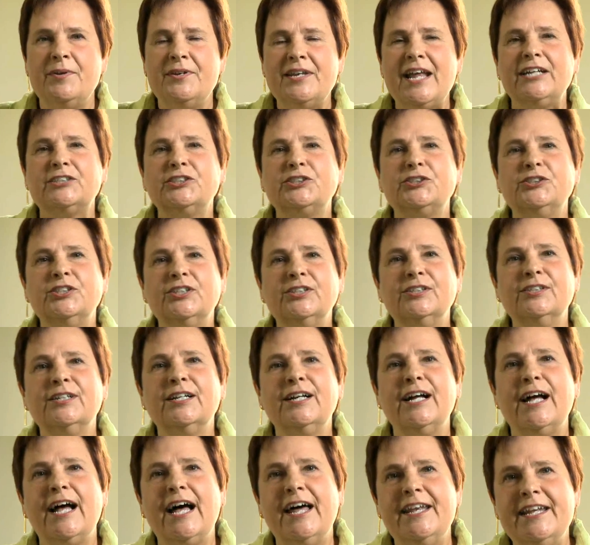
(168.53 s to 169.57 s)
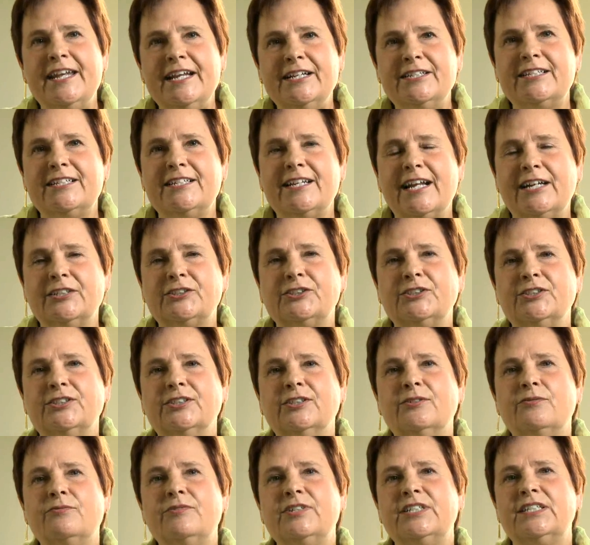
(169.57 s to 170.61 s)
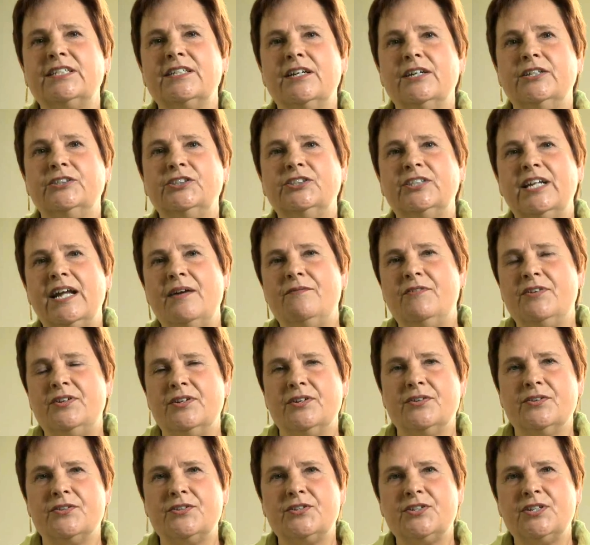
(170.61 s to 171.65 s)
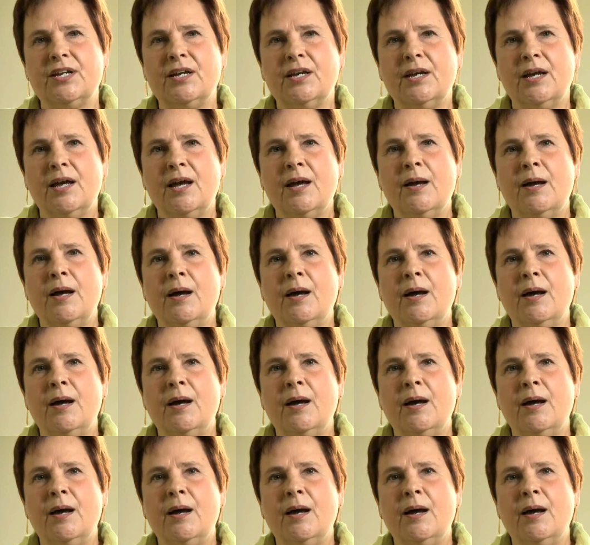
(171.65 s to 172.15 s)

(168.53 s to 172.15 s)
national and international research and evidence.